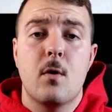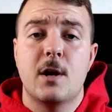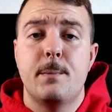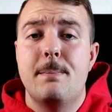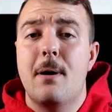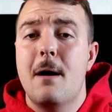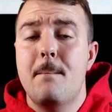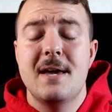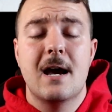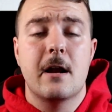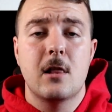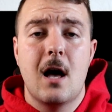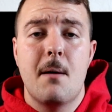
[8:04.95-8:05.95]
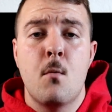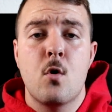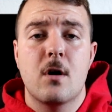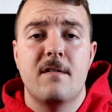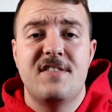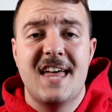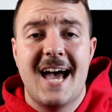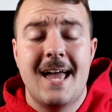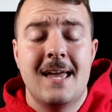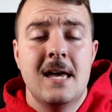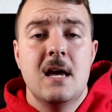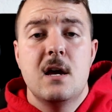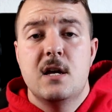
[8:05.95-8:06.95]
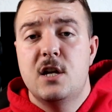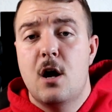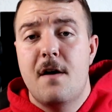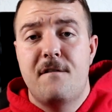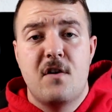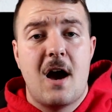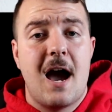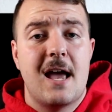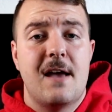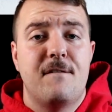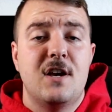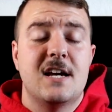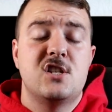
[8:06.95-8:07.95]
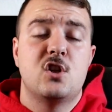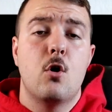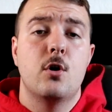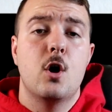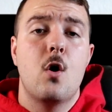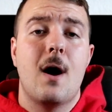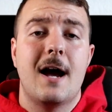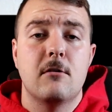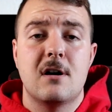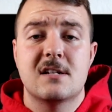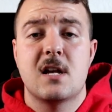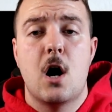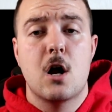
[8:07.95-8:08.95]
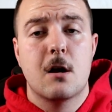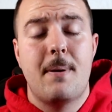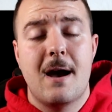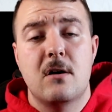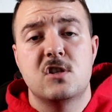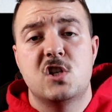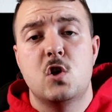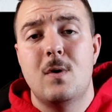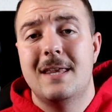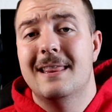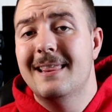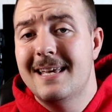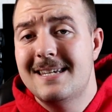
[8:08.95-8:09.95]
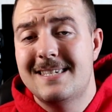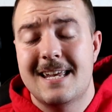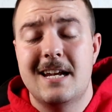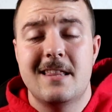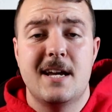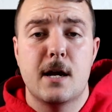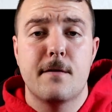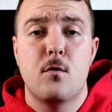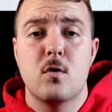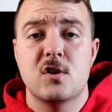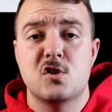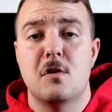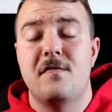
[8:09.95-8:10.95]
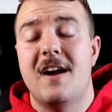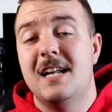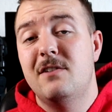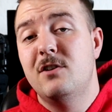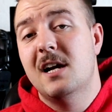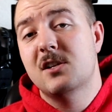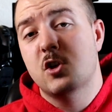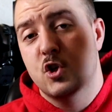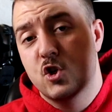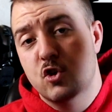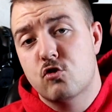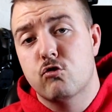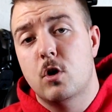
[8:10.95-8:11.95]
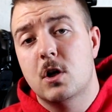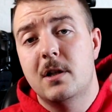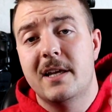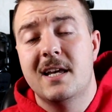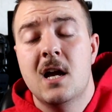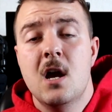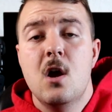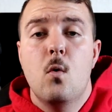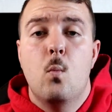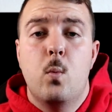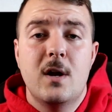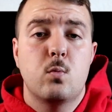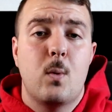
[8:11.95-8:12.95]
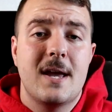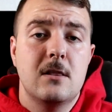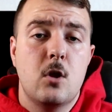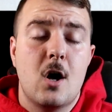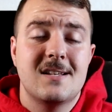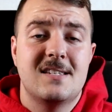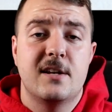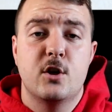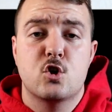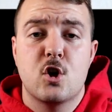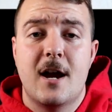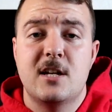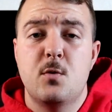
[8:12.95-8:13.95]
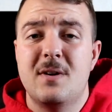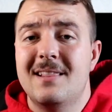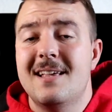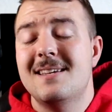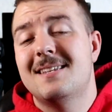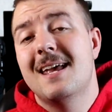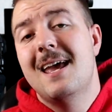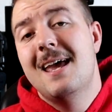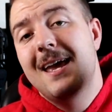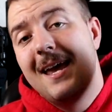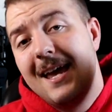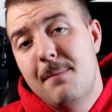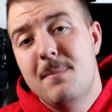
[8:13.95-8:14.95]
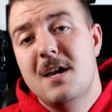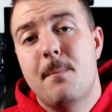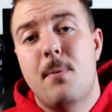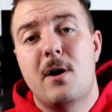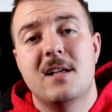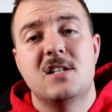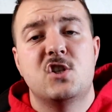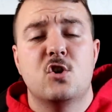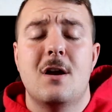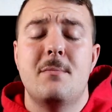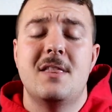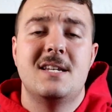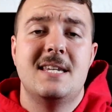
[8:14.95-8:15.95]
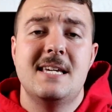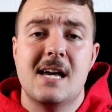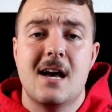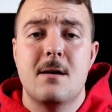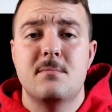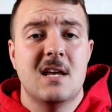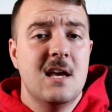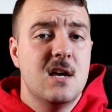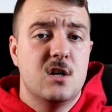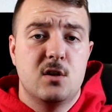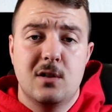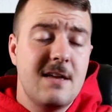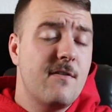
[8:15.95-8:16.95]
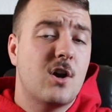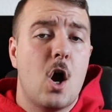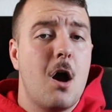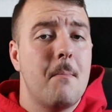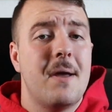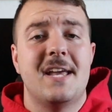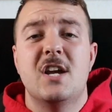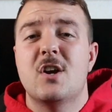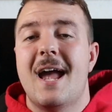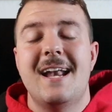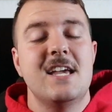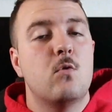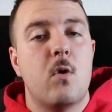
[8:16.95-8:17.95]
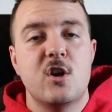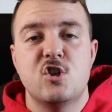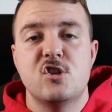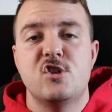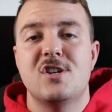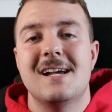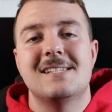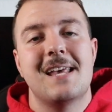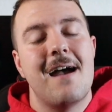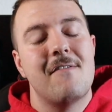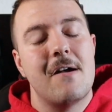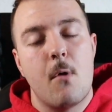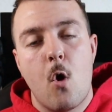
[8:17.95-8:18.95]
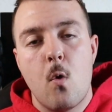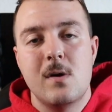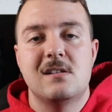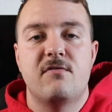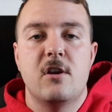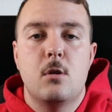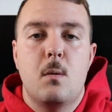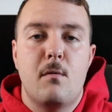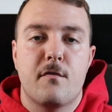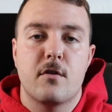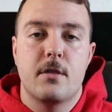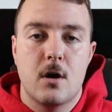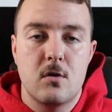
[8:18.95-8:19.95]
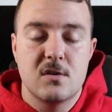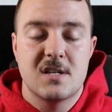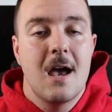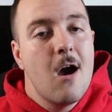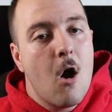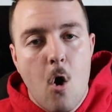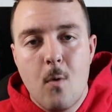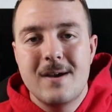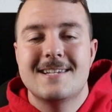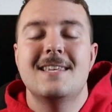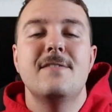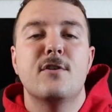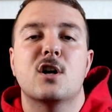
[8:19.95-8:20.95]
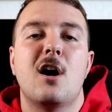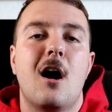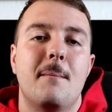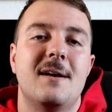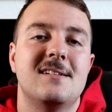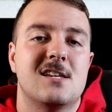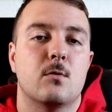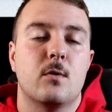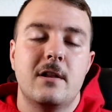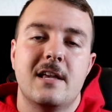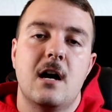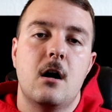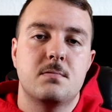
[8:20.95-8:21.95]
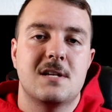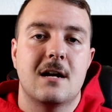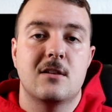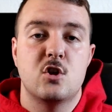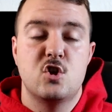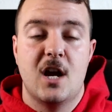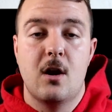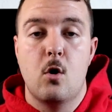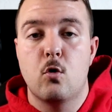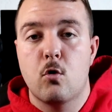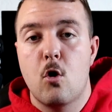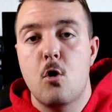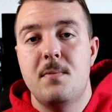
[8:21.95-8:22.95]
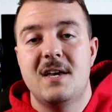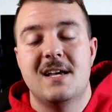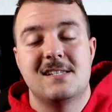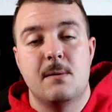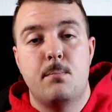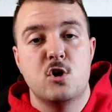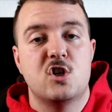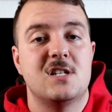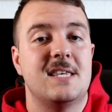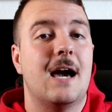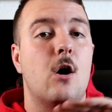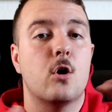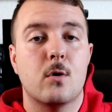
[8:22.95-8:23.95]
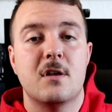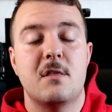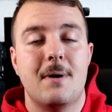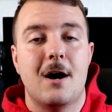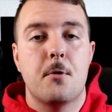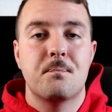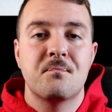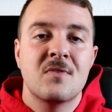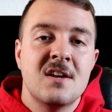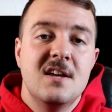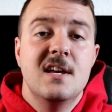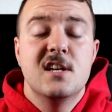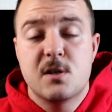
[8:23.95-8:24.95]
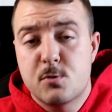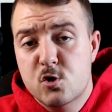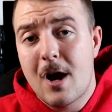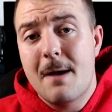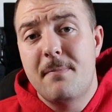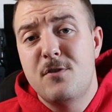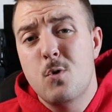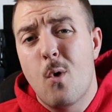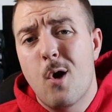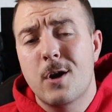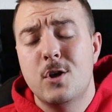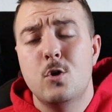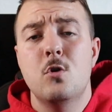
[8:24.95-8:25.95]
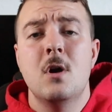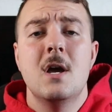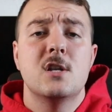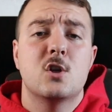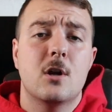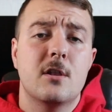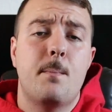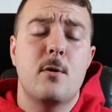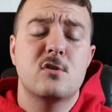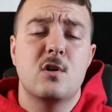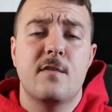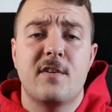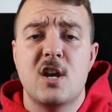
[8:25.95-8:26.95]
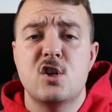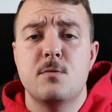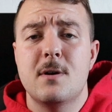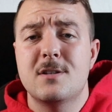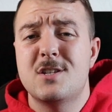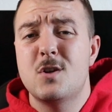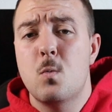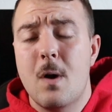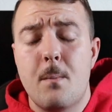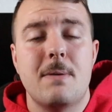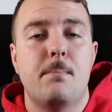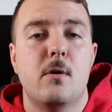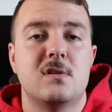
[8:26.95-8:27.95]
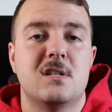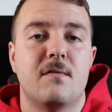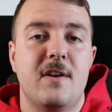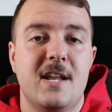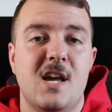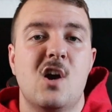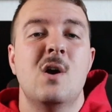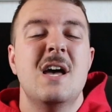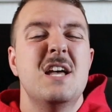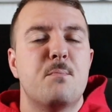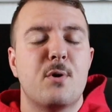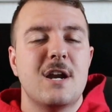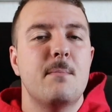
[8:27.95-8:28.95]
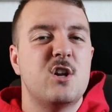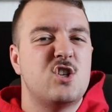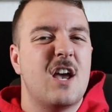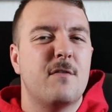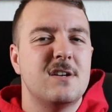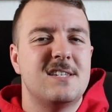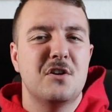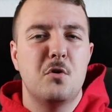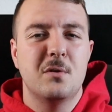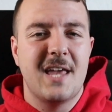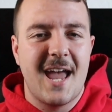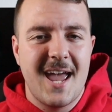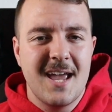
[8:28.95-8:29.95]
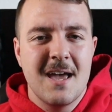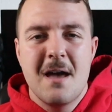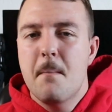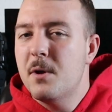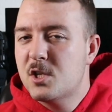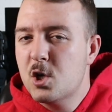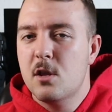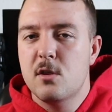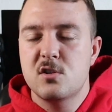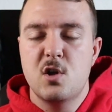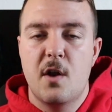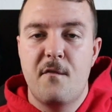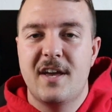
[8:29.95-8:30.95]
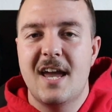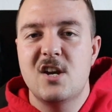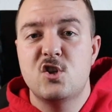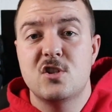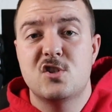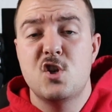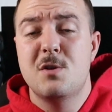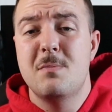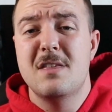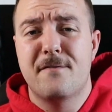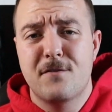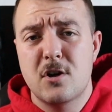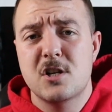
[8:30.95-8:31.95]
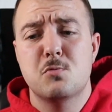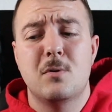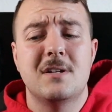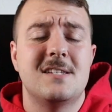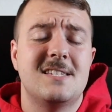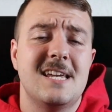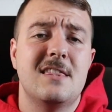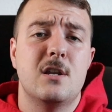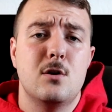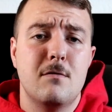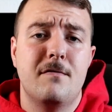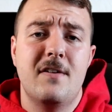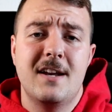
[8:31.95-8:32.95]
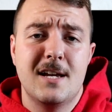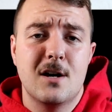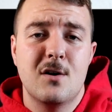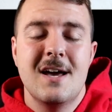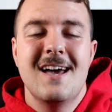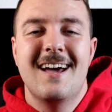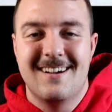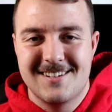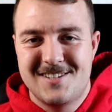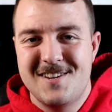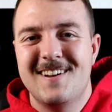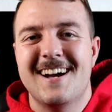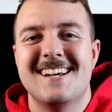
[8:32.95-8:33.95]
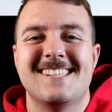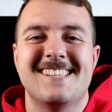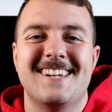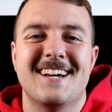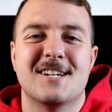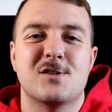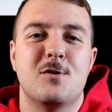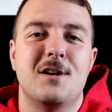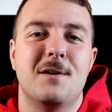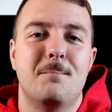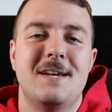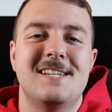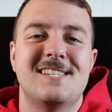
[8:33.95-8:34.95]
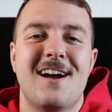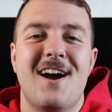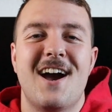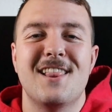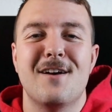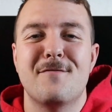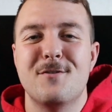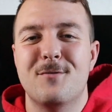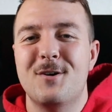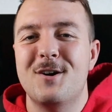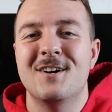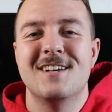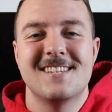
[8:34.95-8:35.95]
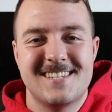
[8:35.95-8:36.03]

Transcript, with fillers: We're going to be pumping out a lot more of that. You know, if you guys don't know, I lost 100 pounds to enlist into the Air Force. So if any of you guys are struggling with weight loss and you're trying to enlist, hit me up on Instagram in the DMs. Leave a comment here. Any questions you guys have, I'm always available for those. Always leave your comments. It really helps out the channel grow because it pushes the algorithm out. Subscribe if you are new. Turn on the post notification bell to know when we post a video pretty much every single day. But turn on those notifications so you can be the first one to see the new video. And I'll see you guys in the next one. Peace out. I love you all.